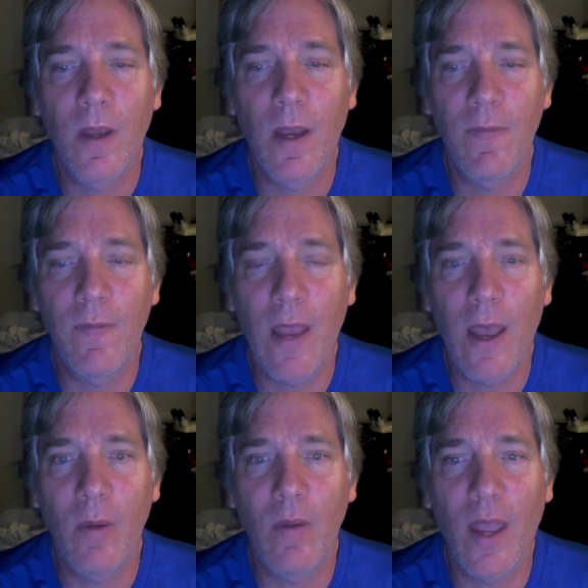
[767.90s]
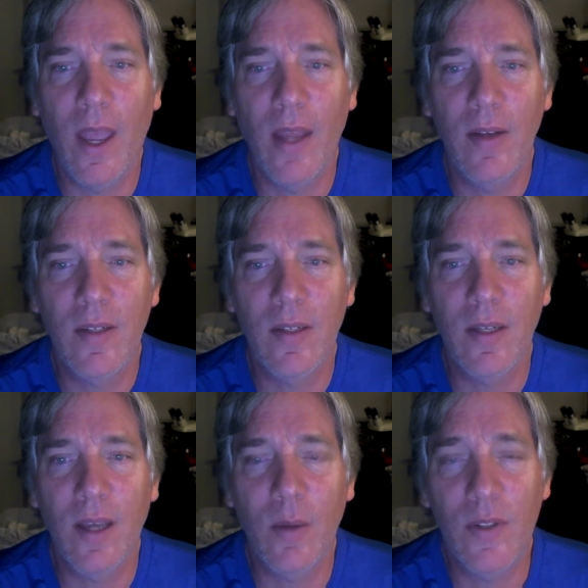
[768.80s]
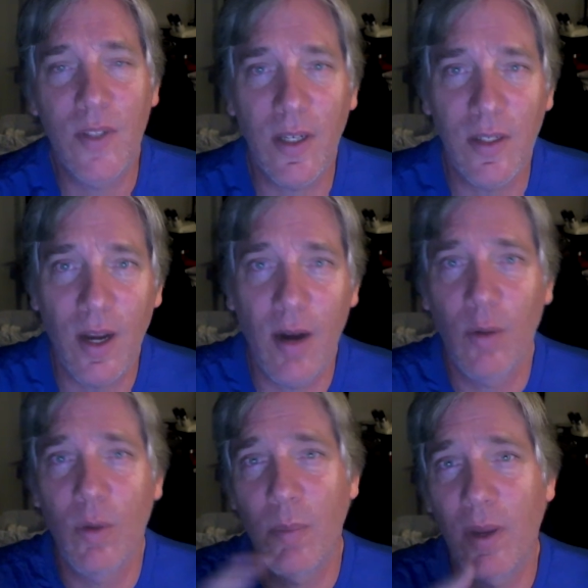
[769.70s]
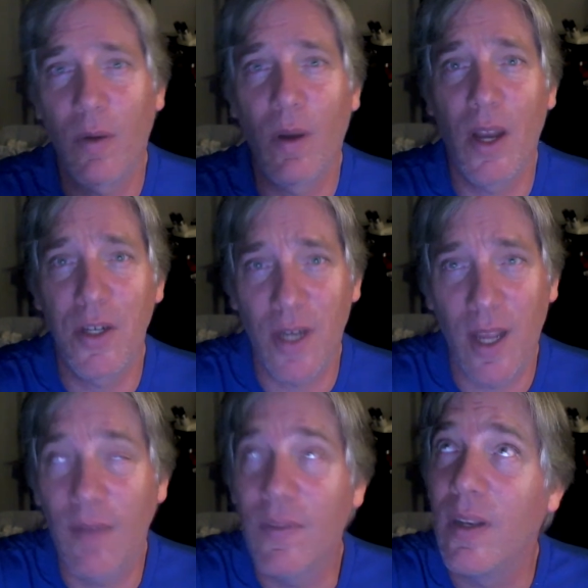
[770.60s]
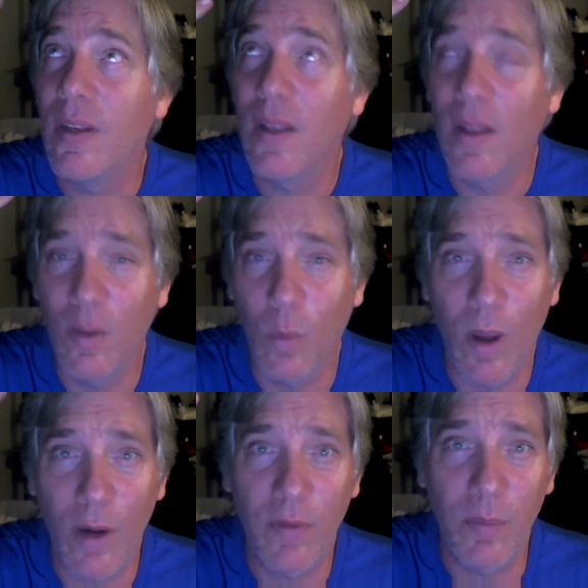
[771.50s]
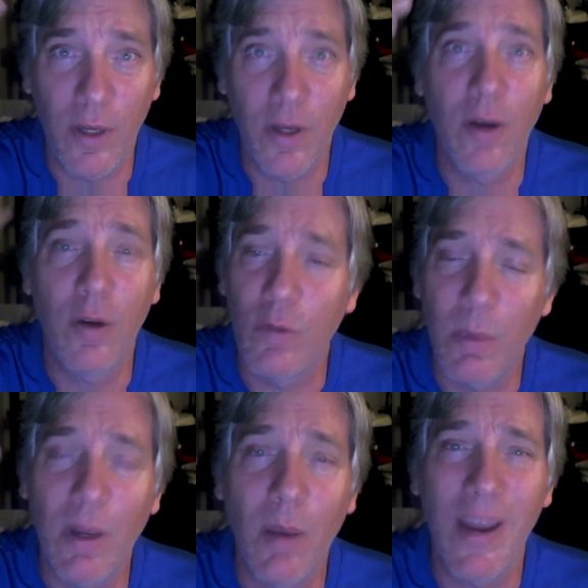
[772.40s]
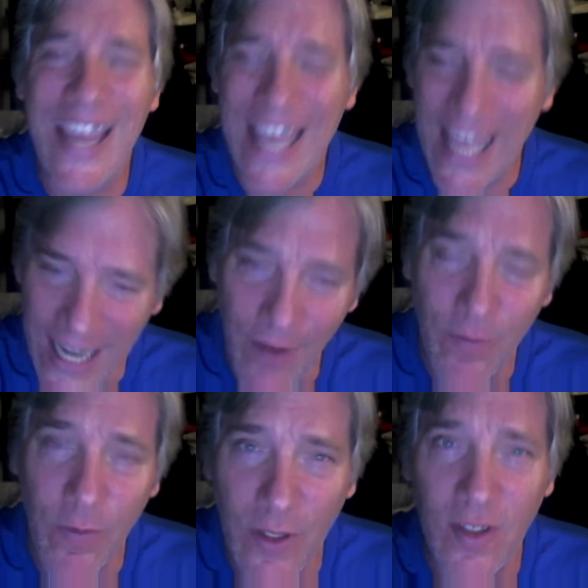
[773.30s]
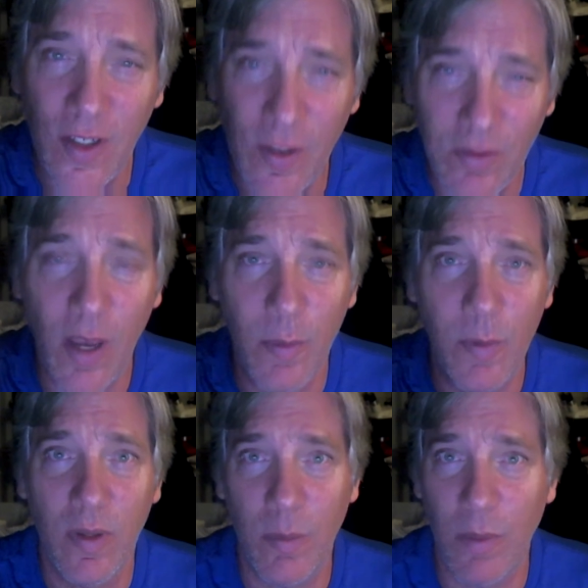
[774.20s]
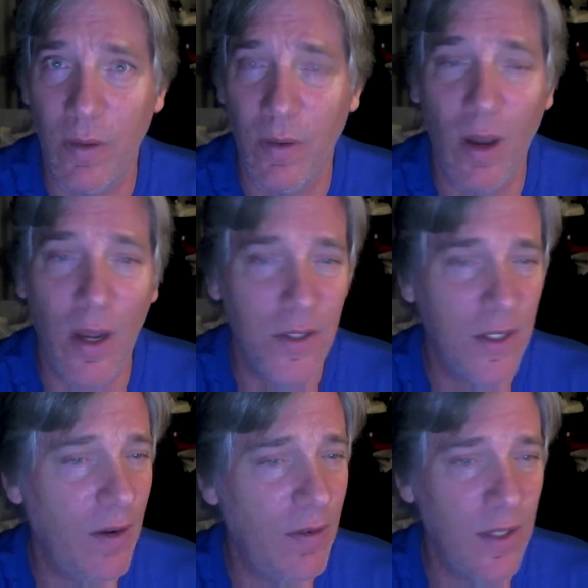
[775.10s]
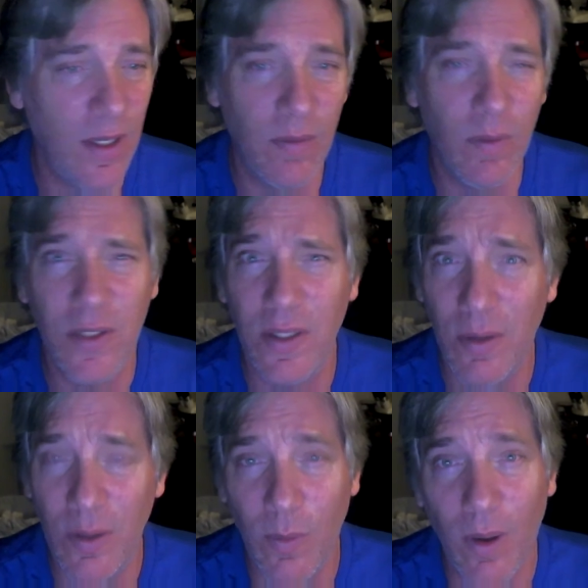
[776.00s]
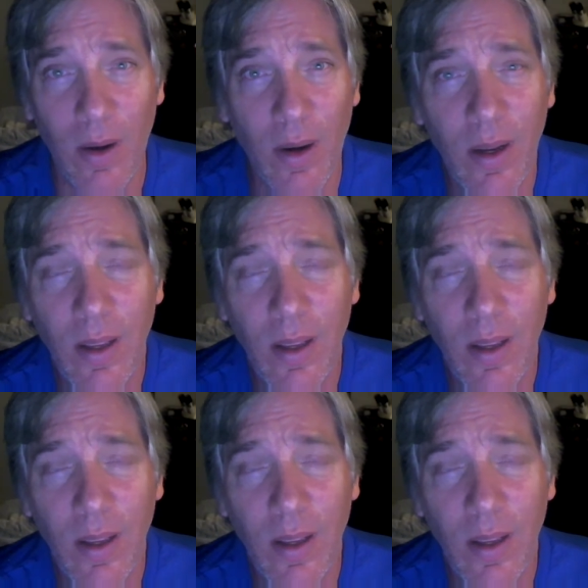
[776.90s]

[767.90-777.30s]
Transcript: I found that I was sick and tired of going to my garage and having the water from the gutter dripping on my head every single time I went to my garage. Guaranteed. Rusty, dirty water.